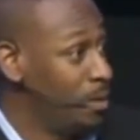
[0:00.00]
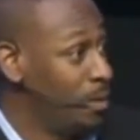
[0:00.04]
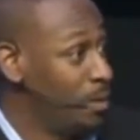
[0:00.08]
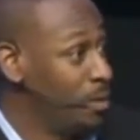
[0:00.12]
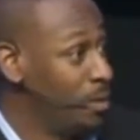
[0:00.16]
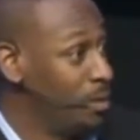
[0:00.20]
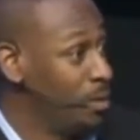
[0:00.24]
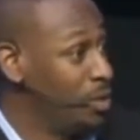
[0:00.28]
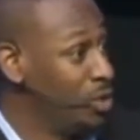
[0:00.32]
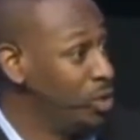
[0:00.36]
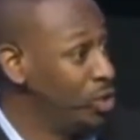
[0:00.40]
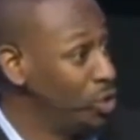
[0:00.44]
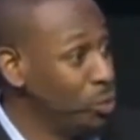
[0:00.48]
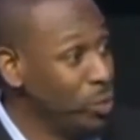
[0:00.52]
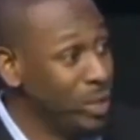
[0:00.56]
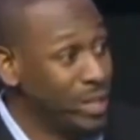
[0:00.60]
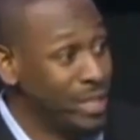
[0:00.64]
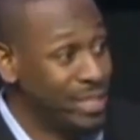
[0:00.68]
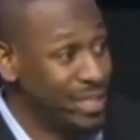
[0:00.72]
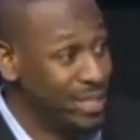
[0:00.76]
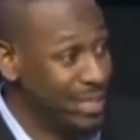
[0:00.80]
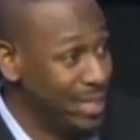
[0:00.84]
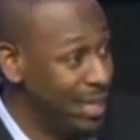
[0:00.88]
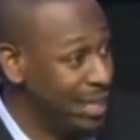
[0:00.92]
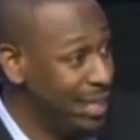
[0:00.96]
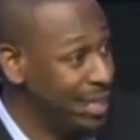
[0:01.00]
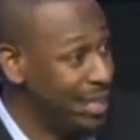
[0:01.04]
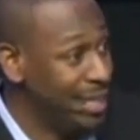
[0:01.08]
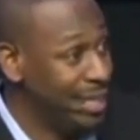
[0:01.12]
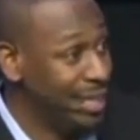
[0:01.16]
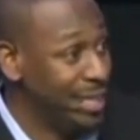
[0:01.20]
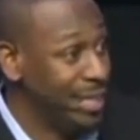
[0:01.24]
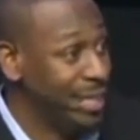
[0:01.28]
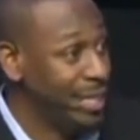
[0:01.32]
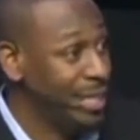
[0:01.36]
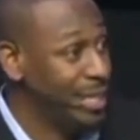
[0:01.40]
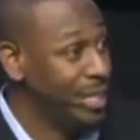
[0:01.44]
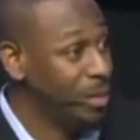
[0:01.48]
to do
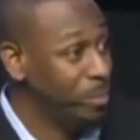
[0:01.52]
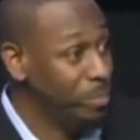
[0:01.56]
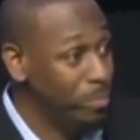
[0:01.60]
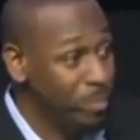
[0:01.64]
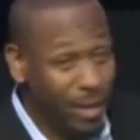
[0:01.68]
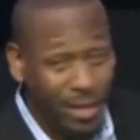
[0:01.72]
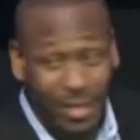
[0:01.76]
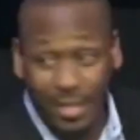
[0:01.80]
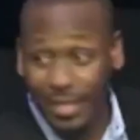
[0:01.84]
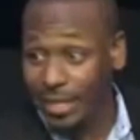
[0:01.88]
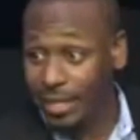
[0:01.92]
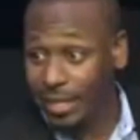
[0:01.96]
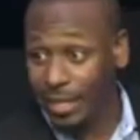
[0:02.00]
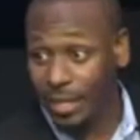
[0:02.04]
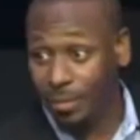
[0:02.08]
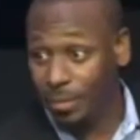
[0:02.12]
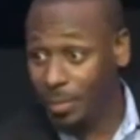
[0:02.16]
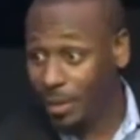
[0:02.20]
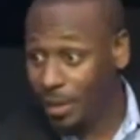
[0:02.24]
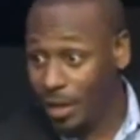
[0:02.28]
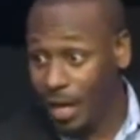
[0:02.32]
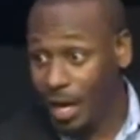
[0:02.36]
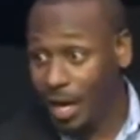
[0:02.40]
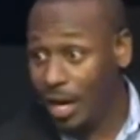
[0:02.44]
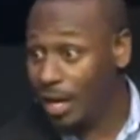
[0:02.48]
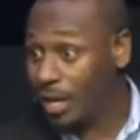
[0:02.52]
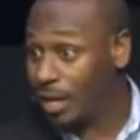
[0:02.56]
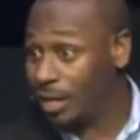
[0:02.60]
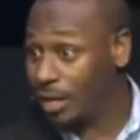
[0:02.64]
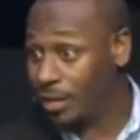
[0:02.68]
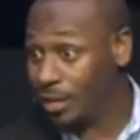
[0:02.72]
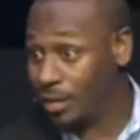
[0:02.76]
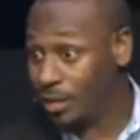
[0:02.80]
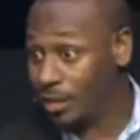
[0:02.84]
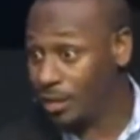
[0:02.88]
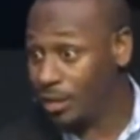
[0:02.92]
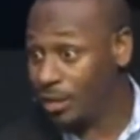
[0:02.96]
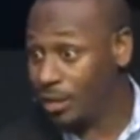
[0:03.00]
exceedingly abundantly
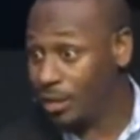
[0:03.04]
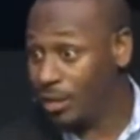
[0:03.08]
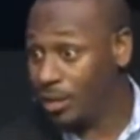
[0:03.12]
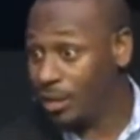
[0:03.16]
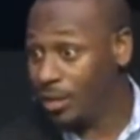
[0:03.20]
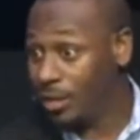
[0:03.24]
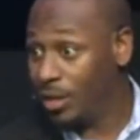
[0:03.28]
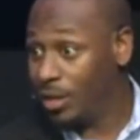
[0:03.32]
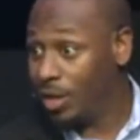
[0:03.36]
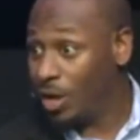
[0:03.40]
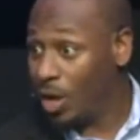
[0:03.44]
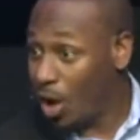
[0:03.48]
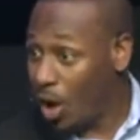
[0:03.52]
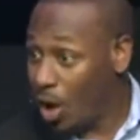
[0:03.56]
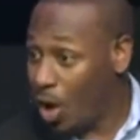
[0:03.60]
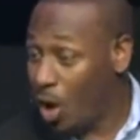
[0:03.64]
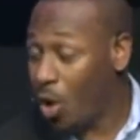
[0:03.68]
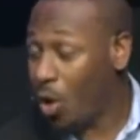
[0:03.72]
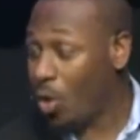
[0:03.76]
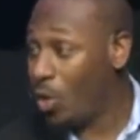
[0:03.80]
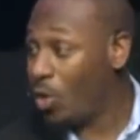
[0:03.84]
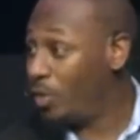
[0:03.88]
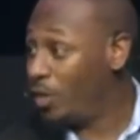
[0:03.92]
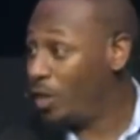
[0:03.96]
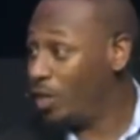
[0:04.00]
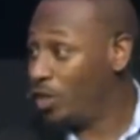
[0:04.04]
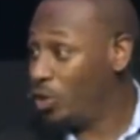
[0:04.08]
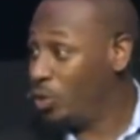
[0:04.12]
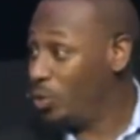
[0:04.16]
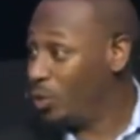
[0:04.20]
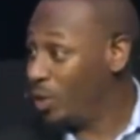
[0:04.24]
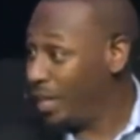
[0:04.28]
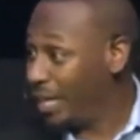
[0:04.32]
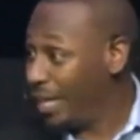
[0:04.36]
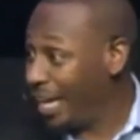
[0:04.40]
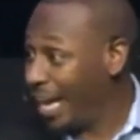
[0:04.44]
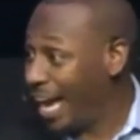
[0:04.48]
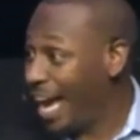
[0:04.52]
beyond all that you
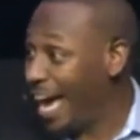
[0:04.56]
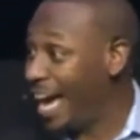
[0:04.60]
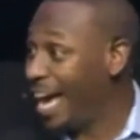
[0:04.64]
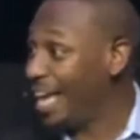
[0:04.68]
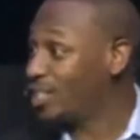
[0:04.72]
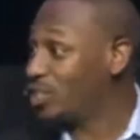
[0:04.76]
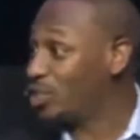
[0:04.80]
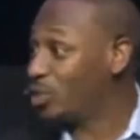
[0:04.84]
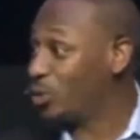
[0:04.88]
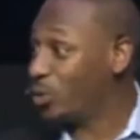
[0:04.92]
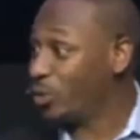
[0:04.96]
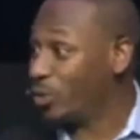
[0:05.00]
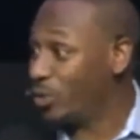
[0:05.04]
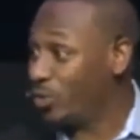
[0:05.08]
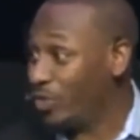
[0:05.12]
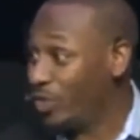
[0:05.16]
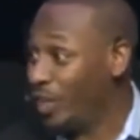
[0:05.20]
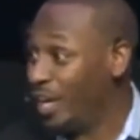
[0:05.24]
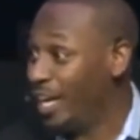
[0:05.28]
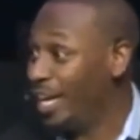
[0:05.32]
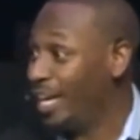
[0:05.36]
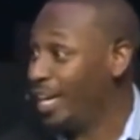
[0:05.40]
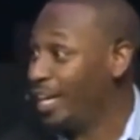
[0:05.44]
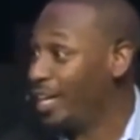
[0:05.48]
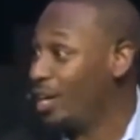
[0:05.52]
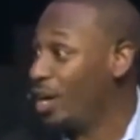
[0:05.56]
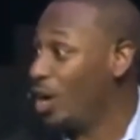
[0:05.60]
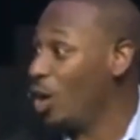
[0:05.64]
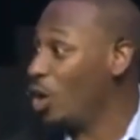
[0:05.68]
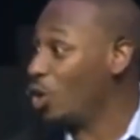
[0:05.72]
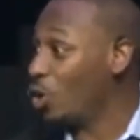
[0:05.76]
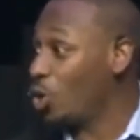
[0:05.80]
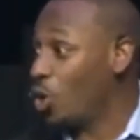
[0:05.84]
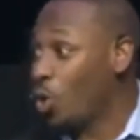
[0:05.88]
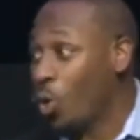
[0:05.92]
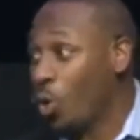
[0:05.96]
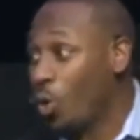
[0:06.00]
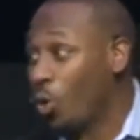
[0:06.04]
can ask or think
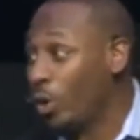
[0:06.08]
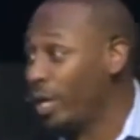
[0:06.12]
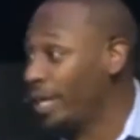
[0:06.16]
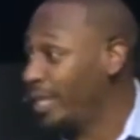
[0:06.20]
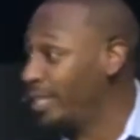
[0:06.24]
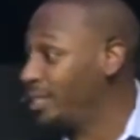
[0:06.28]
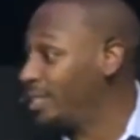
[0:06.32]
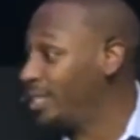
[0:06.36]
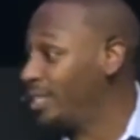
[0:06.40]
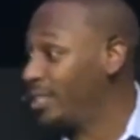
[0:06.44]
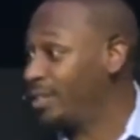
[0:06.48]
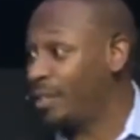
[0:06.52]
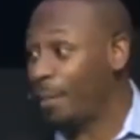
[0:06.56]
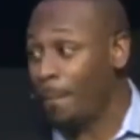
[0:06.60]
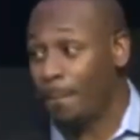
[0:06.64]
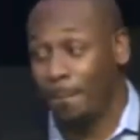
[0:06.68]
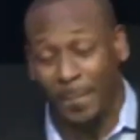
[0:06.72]
according to the